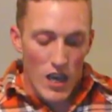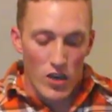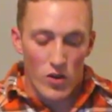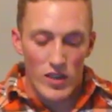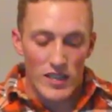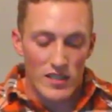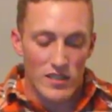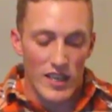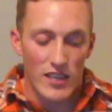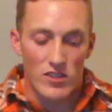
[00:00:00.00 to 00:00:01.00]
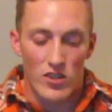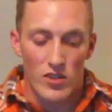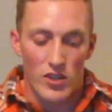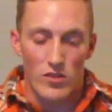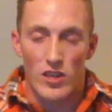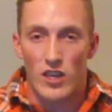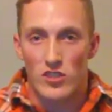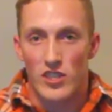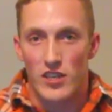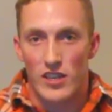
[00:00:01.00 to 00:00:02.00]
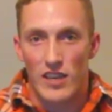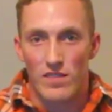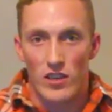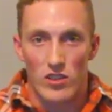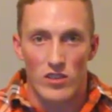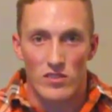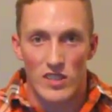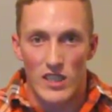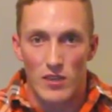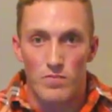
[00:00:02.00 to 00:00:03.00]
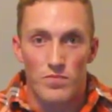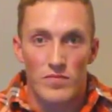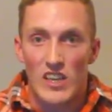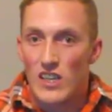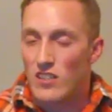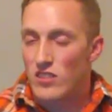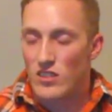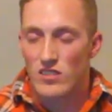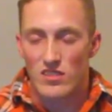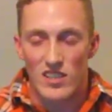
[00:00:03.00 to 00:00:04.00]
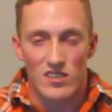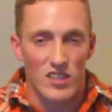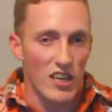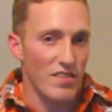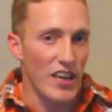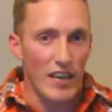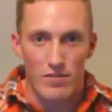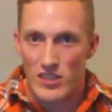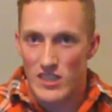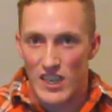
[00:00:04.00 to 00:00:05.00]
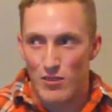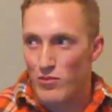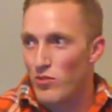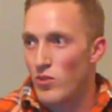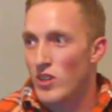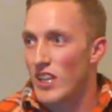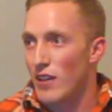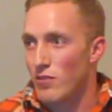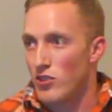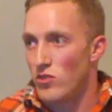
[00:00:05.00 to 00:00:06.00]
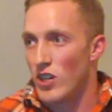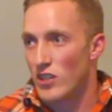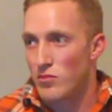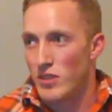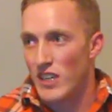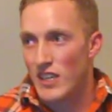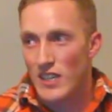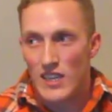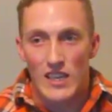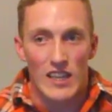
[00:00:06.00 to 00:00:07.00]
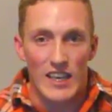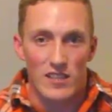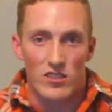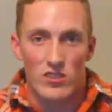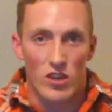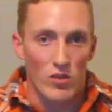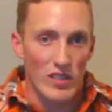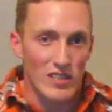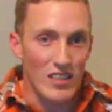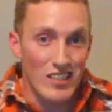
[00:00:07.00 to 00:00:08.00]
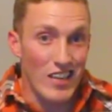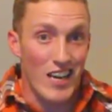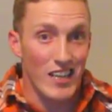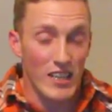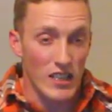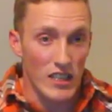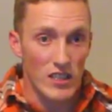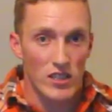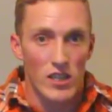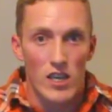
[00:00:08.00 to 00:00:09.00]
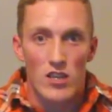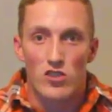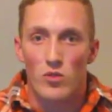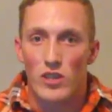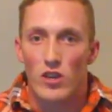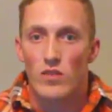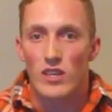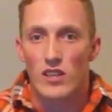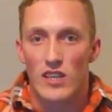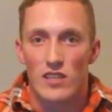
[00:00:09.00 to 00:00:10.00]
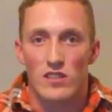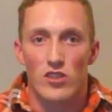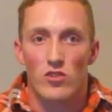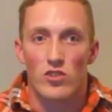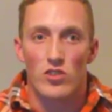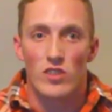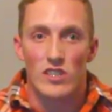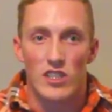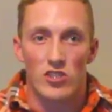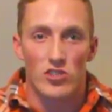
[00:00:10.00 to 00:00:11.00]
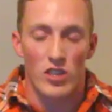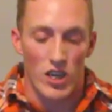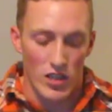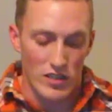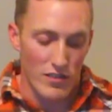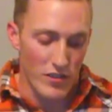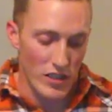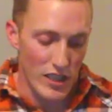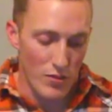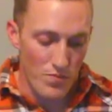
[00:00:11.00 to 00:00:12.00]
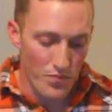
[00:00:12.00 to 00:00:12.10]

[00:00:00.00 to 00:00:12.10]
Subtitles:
According to San Antonio dog trainer Kevin Golowski, he starts his lesson off every time with what language do dogs speak. The answer is always not English, so we go into things that you can do to teach your dog differently.